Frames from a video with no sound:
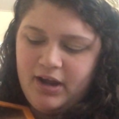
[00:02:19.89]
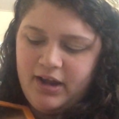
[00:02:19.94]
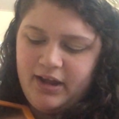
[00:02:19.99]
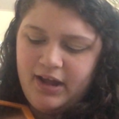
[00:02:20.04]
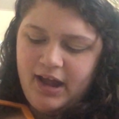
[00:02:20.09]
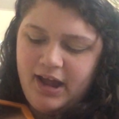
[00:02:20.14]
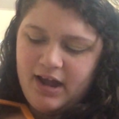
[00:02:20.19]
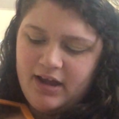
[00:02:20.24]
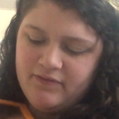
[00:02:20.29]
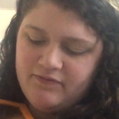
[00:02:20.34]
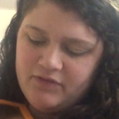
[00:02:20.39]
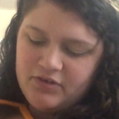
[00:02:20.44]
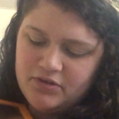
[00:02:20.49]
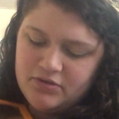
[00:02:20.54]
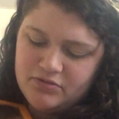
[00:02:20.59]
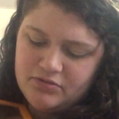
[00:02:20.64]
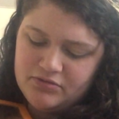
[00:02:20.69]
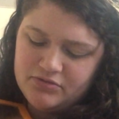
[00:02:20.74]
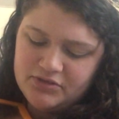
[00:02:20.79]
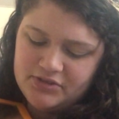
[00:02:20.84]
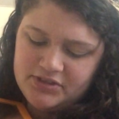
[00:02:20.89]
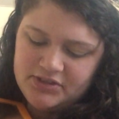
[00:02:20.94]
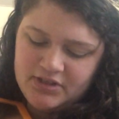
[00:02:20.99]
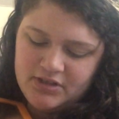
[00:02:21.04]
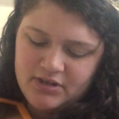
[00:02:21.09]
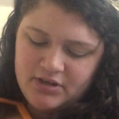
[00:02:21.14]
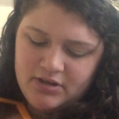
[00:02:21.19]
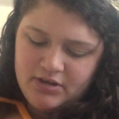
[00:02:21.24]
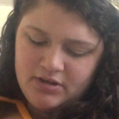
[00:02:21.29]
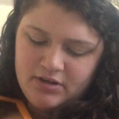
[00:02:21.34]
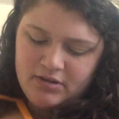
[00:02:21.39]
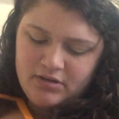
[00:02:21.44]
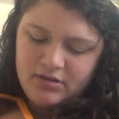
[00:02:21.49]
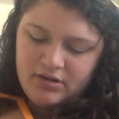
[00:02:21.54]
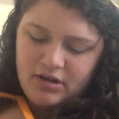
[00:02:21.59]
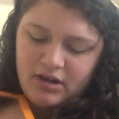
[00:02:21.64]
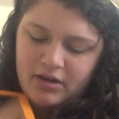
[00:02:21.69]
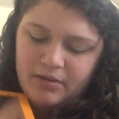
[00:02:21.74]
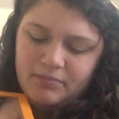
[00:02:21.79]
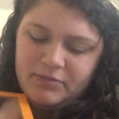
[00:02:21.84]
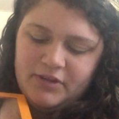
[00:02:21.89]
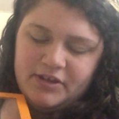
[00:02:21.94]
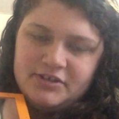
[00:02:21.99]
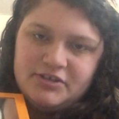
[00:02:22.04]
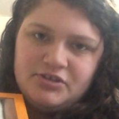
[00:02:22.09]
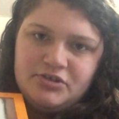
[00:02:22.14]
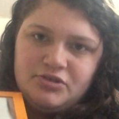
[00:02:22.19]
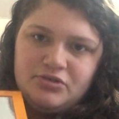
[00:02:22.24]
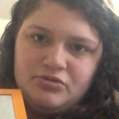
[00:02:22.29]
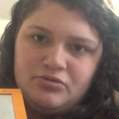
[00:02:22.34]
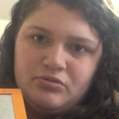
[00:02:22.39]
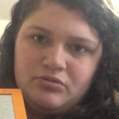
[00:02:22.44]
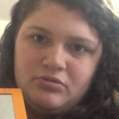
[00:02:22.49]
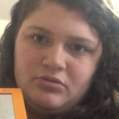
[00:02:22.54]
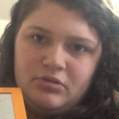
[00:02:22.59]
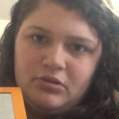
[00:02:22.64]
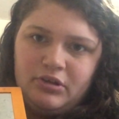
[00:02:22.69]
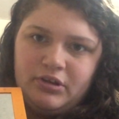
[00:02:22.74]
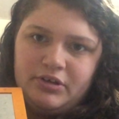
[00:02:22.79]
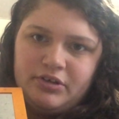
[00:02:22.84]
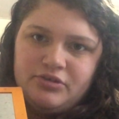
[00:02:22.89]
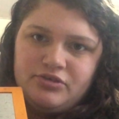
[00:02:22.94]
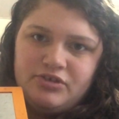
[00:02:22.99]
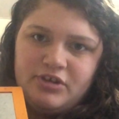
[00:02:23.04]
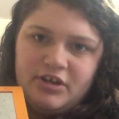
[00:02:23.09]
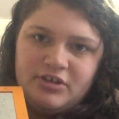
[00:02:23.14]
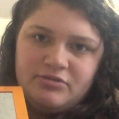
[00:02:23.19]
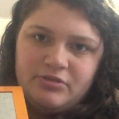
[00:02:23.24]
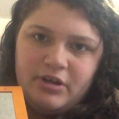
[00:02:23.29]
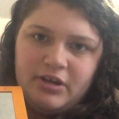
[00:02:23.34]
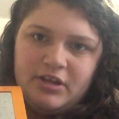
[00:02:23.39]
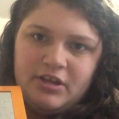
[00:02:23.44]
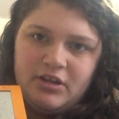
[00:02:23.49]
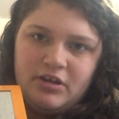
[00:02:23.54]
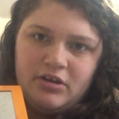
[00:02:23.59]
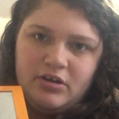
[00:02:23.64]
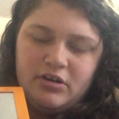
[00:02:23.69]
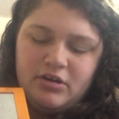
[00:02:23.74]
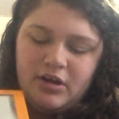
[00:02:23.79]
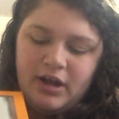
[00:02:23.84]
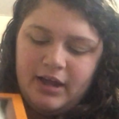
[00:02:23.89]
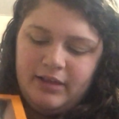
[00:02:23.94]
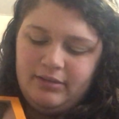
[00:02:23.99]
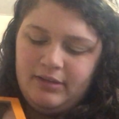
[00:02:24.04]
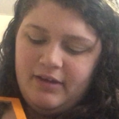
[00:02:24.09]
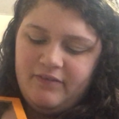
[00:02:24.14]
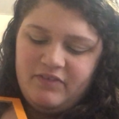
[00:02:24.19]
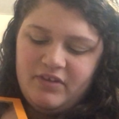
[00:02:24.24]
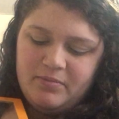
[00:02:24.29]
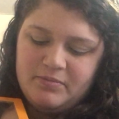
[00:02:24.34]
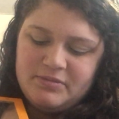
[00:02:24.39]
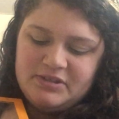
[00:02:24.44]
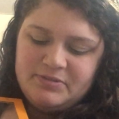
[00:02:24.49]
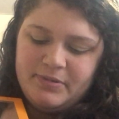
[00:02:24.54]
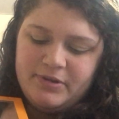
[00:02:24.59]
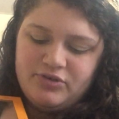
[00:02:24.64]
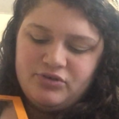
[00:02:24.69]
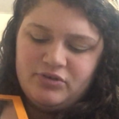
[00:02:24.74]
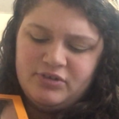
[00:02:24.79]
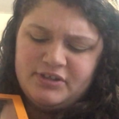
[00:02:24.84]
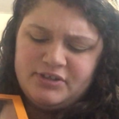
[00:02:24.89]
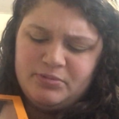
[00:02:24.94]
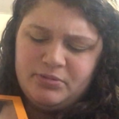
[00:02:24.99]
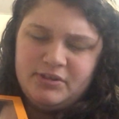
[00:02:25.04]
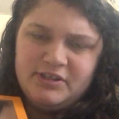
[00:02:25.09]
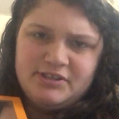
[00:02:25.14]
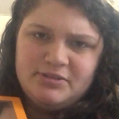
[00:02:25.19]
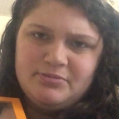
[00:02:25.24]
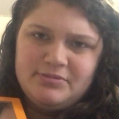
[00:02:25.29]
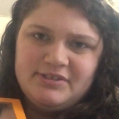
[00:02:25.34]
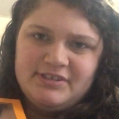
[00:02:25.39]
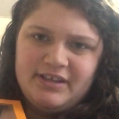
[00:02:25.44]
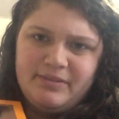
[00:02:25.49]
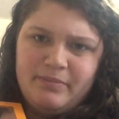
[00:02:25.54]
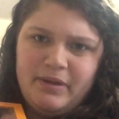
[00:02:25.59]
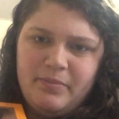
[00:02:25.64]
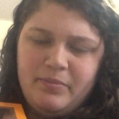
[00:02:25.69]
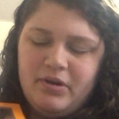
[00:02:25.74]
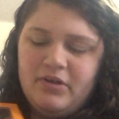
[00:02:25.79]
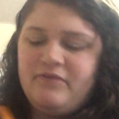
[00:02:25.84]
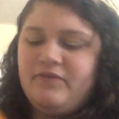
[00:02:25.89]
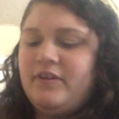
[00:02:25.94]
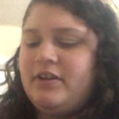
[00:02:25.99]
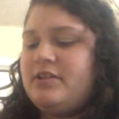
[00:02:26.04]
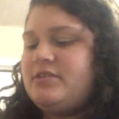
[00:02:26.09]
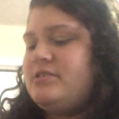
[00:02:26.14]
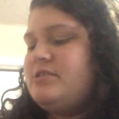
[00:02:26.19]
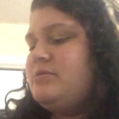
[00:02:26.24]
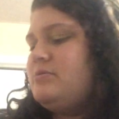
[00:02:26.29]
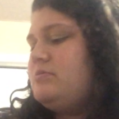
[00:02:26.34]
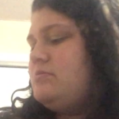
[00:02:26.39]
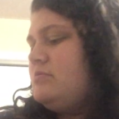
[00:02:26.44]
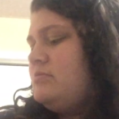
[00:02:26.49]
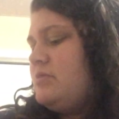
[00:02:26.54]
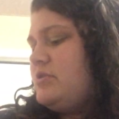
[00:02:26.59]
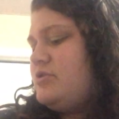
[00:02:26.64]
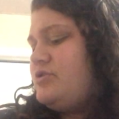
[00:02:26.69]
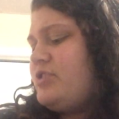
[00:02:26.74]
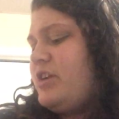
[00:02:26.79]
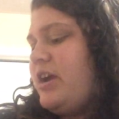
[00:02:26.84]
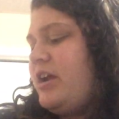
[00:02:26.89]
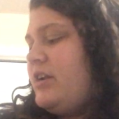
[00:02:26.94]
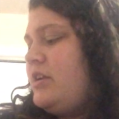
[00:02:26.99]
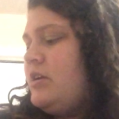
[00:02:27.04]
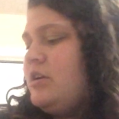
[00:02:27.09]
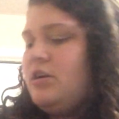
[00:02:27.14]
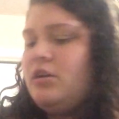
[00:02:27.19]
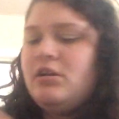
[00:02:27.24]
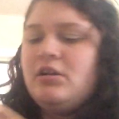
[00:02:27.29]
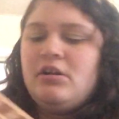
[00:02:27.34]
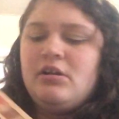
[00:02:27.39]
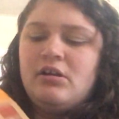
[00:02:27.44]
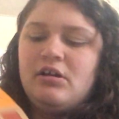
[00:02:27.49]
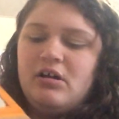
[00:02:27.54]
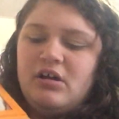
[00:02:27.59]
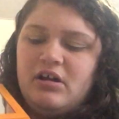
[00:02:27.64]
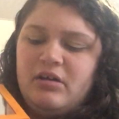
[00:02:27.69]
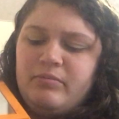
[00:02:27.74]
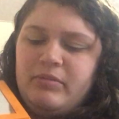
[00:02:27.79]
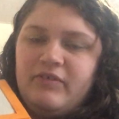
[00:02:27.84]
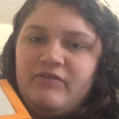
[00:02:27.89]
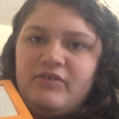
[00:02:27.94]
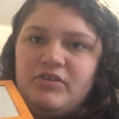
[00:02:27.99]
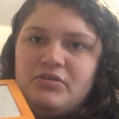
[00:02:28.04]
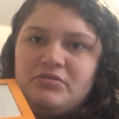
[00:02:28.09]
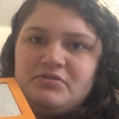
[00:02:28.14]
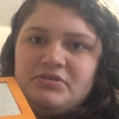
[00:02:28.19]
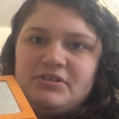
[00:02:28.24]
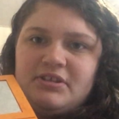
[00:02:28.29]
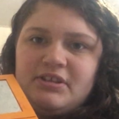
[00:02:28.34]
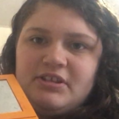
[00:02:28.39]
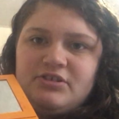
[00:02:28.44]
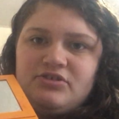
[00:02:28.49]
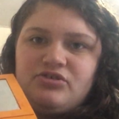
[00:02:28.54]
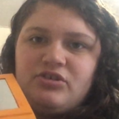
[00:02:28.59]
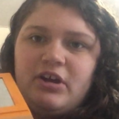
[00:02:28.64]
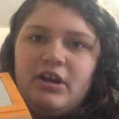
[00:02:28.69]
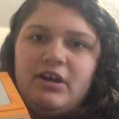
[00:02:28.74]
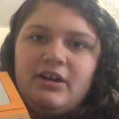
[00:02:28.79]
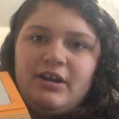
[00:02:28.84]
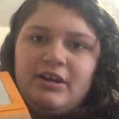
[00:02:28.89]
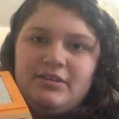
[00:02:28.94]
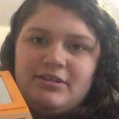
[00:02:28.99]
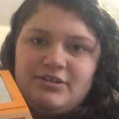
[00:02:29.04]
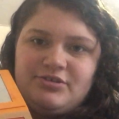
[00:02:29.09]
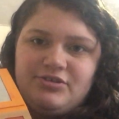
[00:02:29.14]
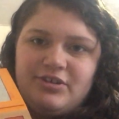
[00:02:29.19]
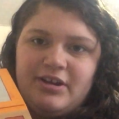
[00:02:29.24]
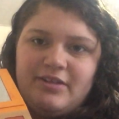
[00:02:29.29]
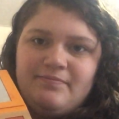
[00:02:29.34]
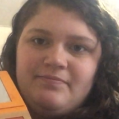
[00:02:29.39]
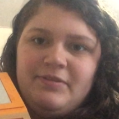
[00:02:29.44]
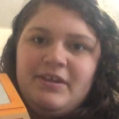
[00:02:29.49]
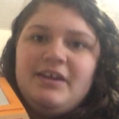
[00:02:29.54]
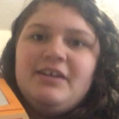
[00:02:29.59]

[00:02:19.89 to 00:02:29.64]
I have used these two glitter shades right here. I love them, especially this one. This one's like my perfect shade. I've used this shade and this shade.